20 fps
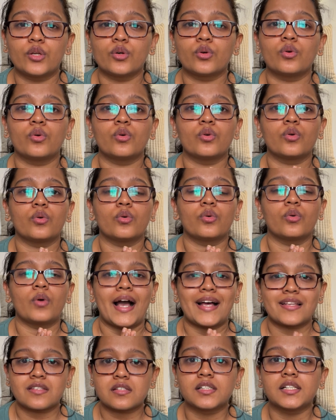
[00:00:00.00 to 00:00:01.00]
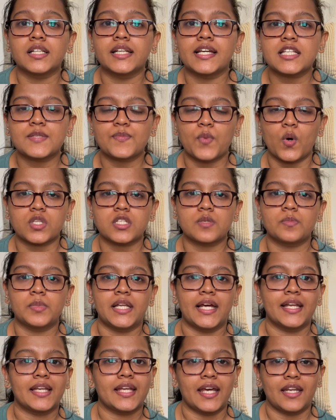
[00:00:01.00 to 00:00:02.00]
go as early as possible
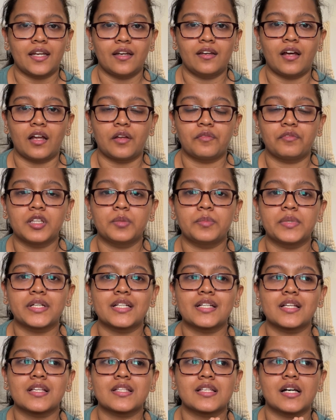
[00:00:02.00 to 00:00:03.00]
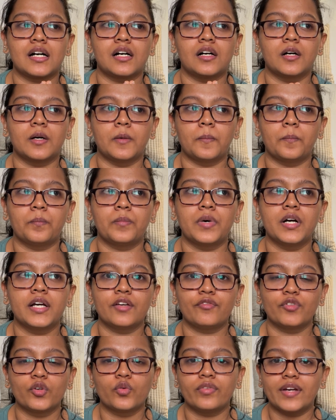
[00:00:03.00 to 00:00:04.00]
and get it done with, because
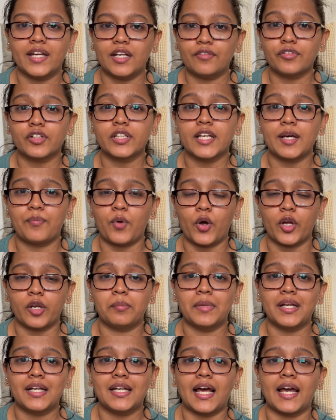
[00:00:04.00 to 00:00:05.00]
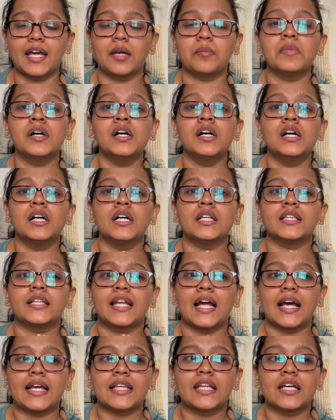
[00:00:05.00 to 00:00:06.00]
if you wait for the appointment time, then
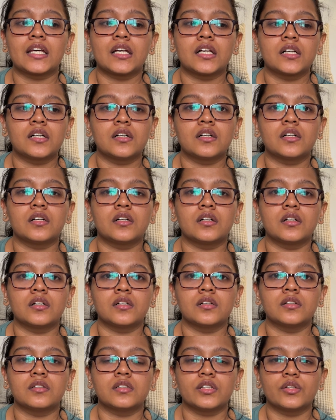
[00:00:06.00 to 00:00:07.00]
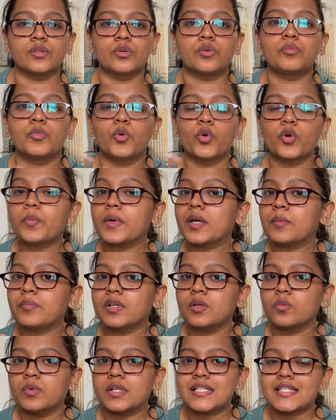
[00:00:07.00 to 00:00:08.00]
I think more
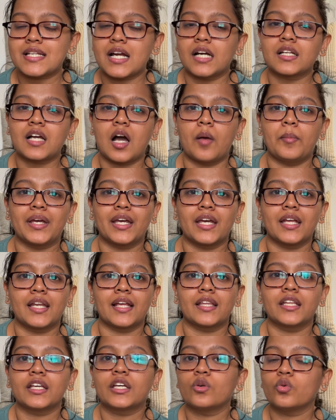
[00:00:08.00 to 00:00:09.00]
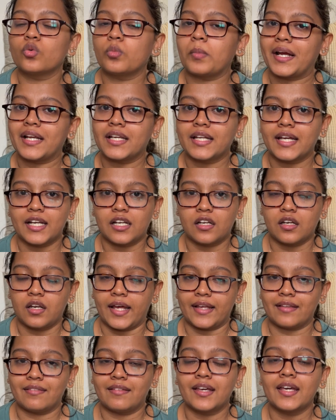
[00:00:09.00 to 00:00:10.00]
people will start coming in and the queue might get
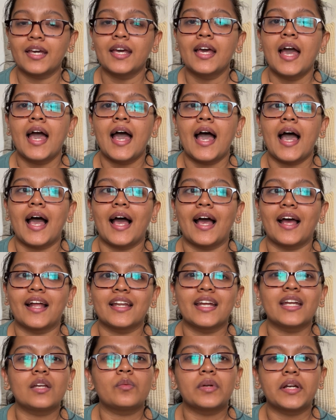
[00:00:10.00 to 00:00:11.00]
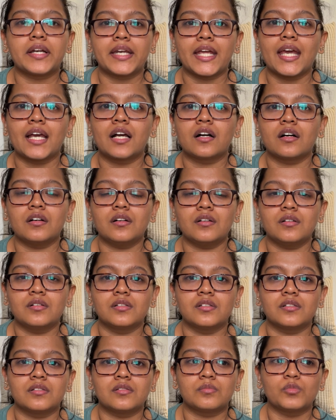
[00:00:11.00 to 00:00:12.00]
lengthy, and it will take
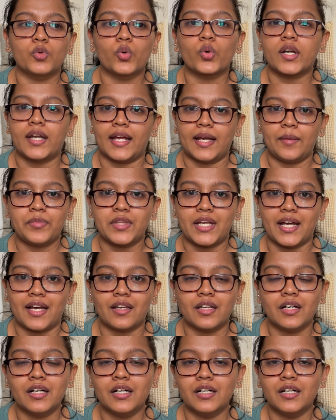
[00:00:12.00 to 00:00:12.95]
more time than